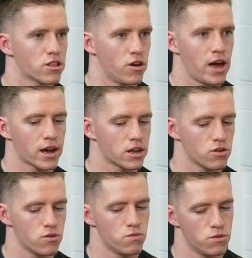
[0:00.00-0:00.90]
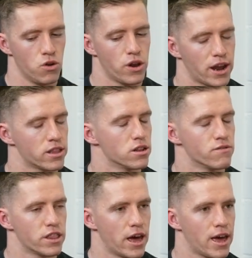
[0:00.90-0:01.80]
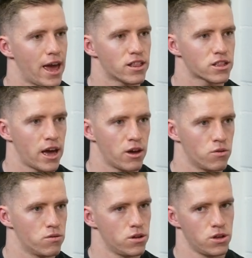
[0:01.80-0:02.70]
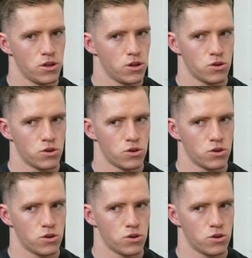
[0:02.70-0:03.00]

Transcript: So how can you learn how to deliver that at scale? Yeah.